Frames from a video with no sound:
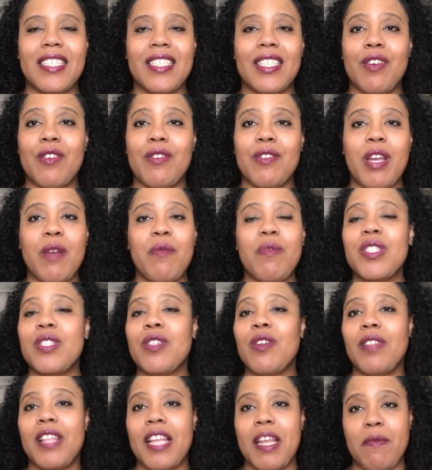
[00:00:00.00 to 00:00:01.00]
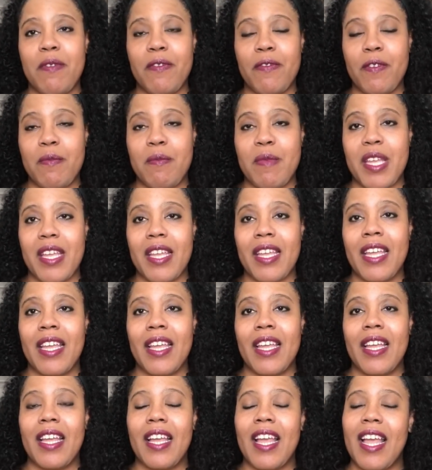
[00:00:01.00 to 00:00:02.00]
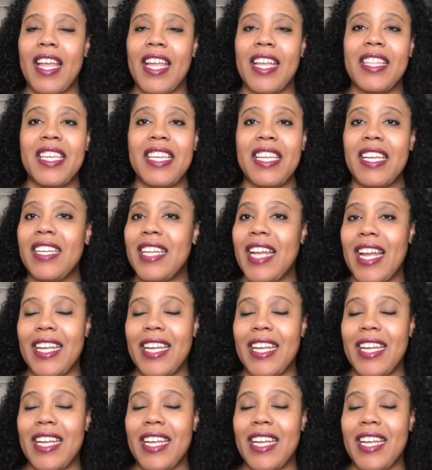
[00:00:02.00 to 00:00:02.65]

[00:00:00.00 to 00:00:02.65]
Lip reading: So there was no labor for me. In the end,